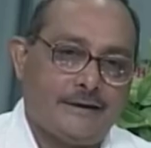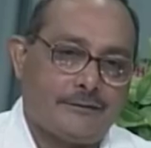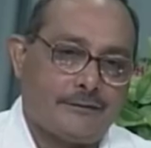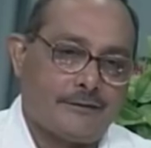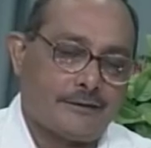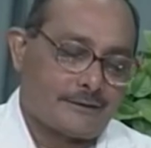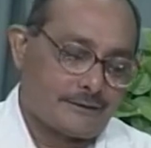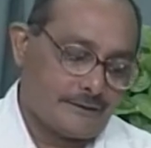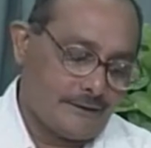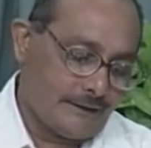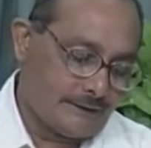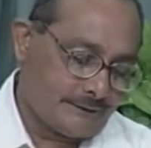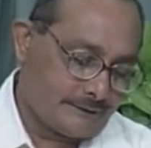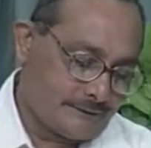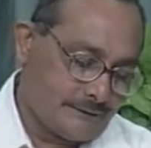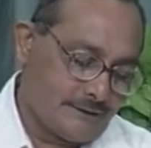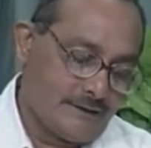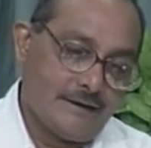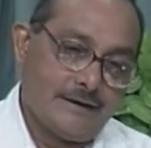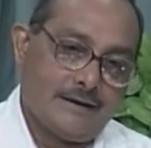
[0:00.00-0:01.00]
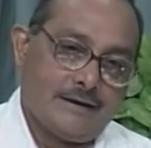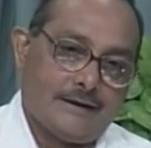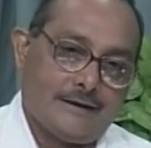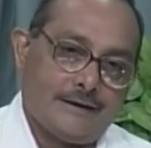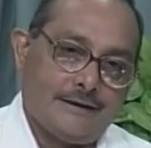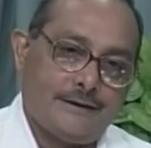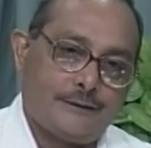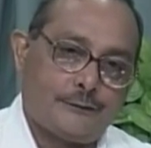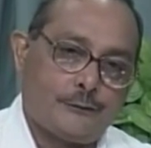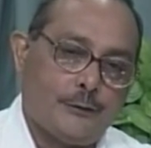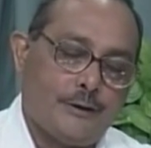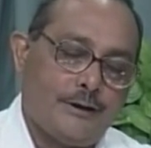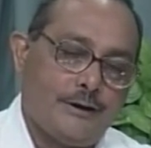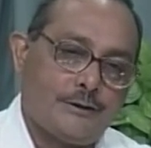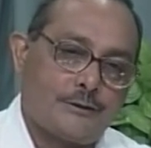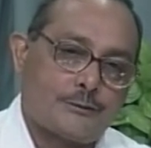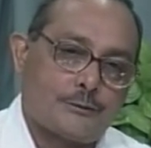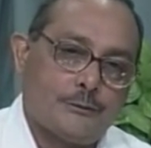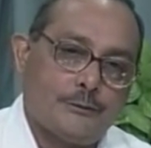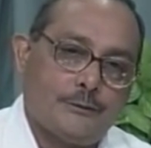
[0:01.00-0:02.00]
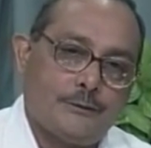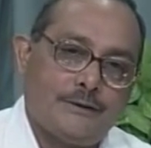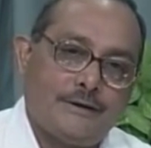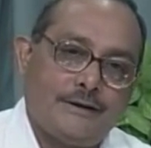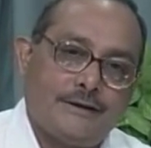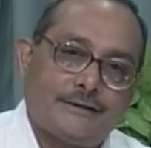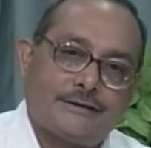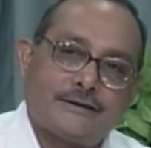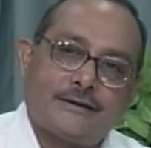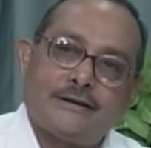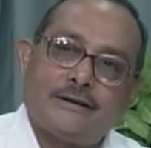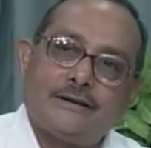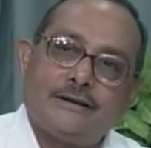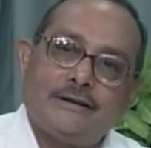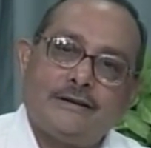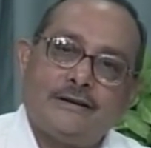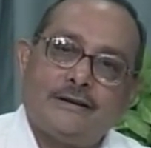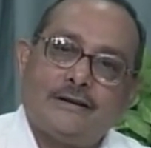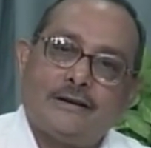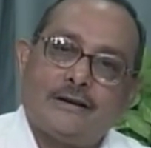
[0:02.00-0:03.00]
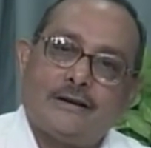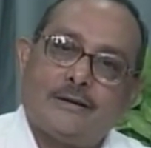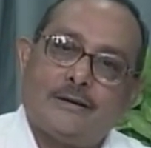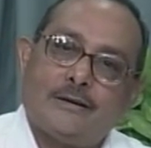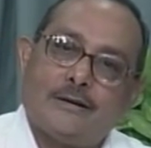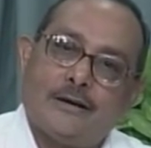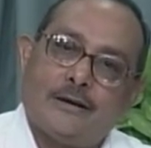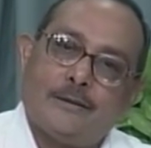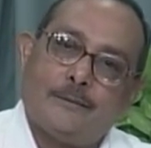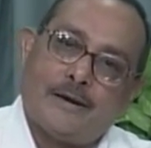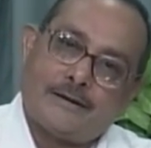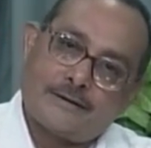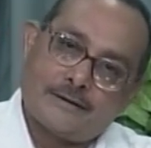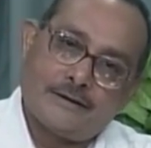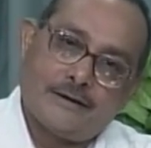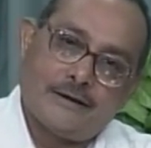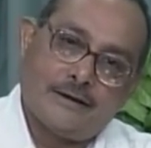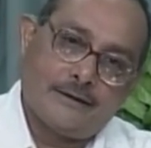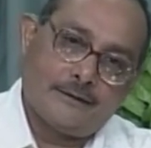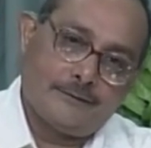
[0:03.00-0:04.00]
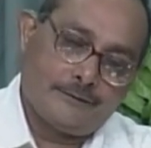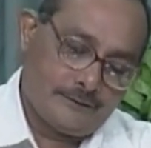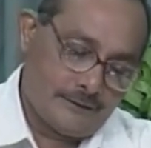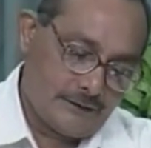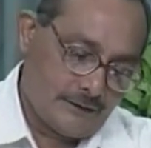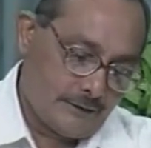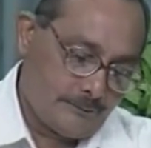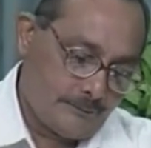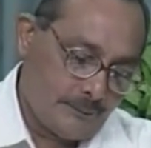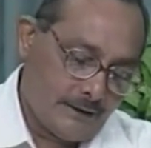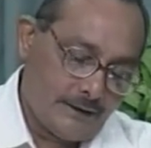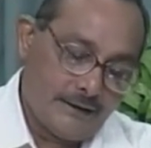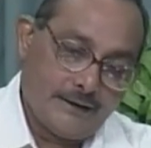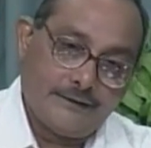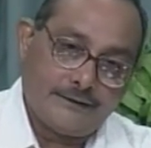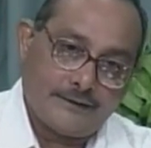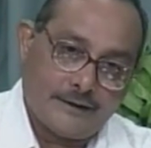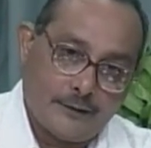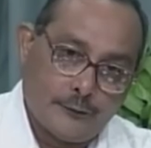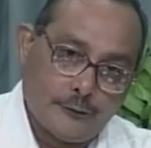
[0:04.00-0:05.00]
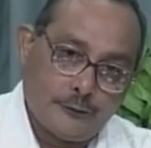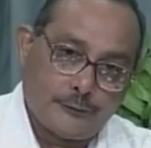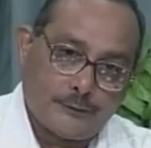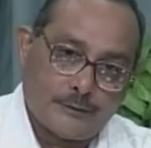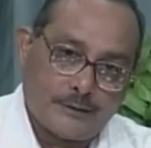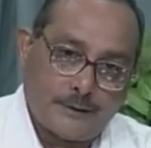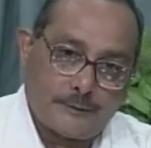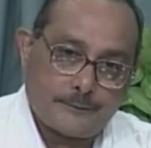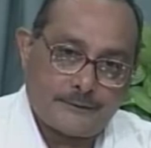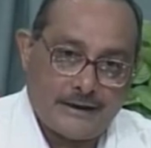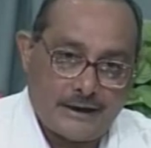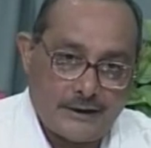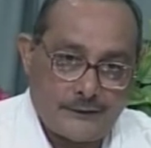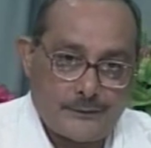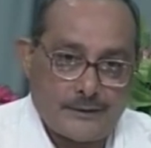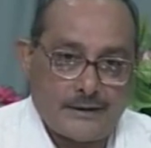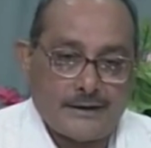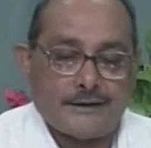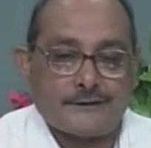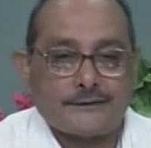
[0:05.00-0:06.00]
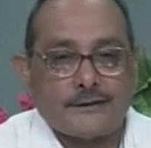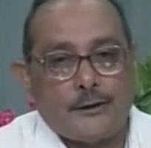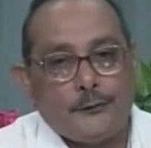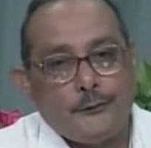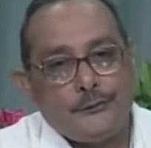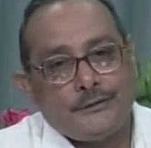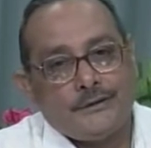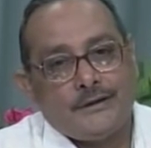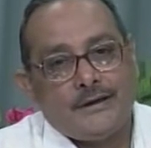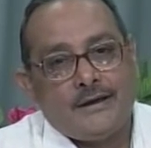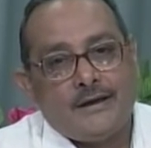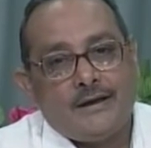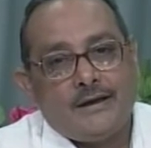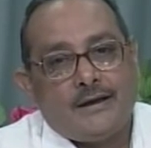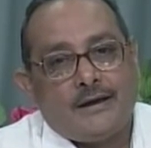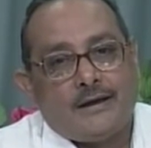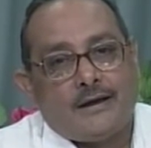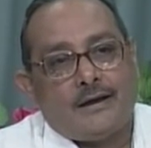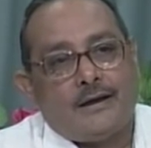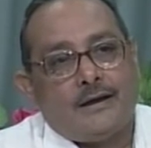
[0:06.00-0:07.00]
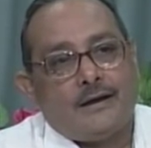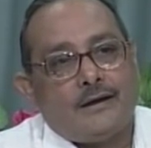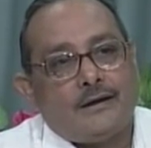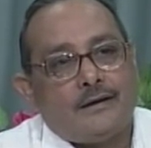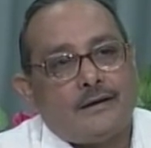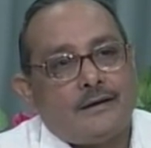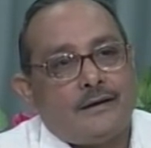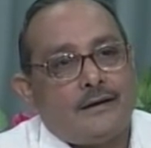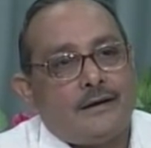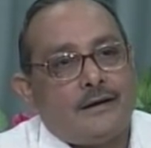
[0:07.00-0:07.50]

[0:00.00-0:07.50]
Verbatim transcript: a first class. Yeah. He is going to his uh, maternal uh, uh, parents' house, for a grandparents' house, and,